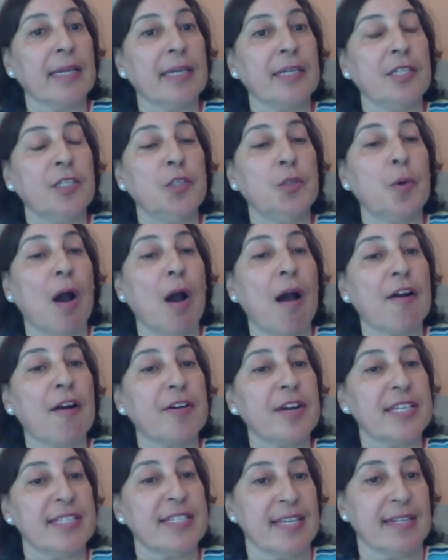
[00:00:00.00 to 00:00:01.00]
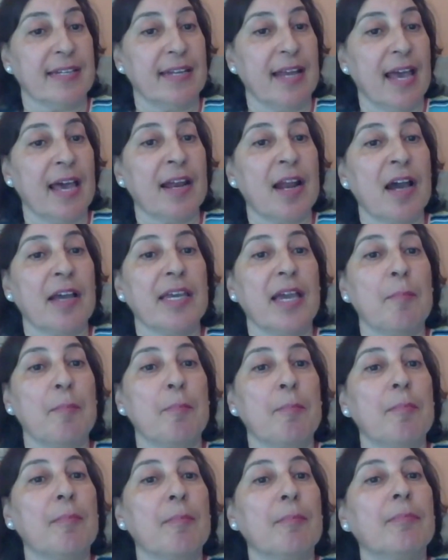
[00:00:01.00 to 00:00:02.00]
you are risen, and
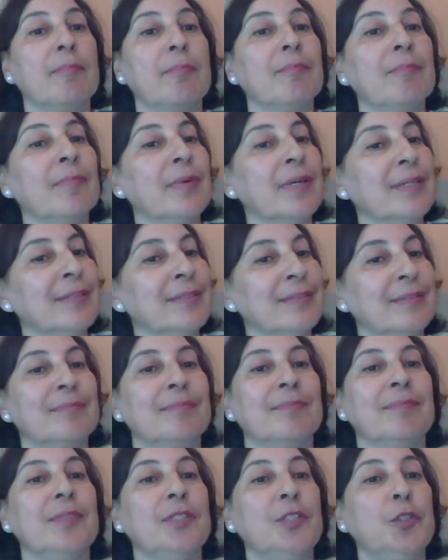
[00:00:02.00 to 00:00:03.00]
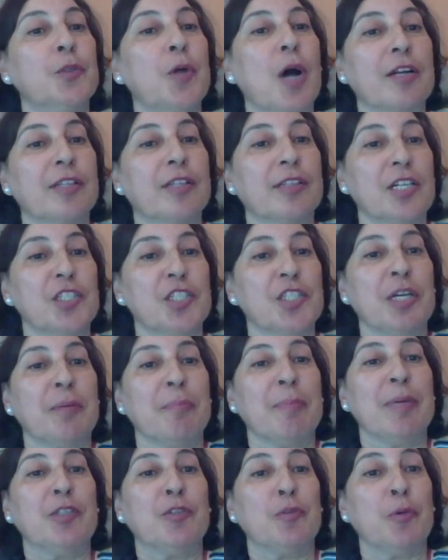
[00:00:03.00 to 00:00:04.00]
you are
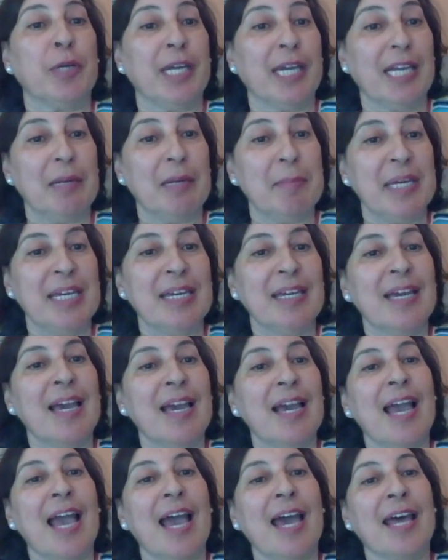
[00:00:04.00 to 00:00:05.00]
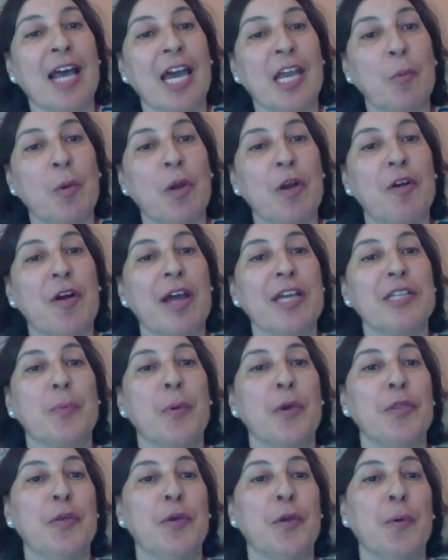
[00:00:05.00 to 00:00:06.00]
touching me to heal me, and I will rise
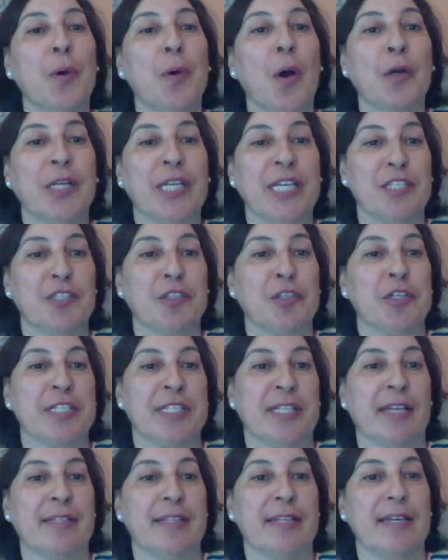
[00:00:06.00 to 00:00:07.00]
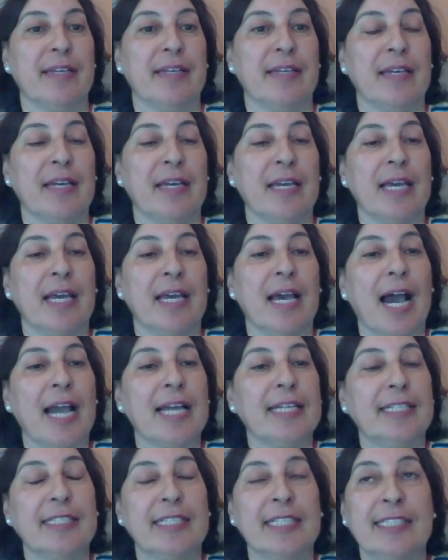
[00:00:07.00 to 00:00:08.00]
with you on Easter Sunday.
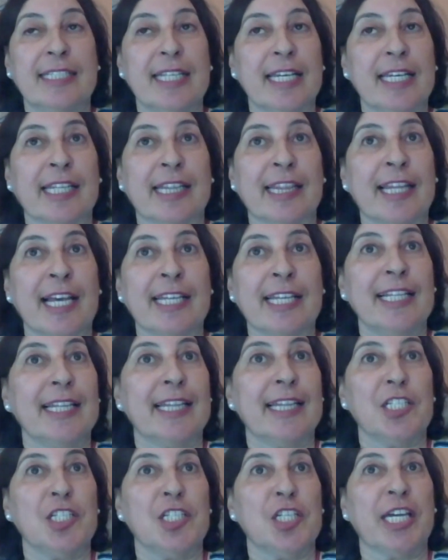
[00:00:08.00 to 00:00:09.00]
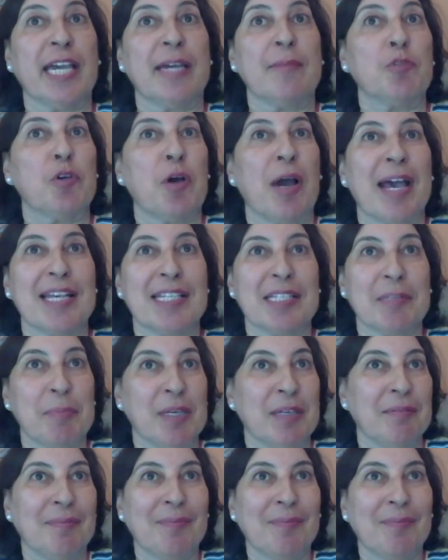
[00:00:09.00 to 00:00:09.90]
I didn't take it lightly that she came to ask me.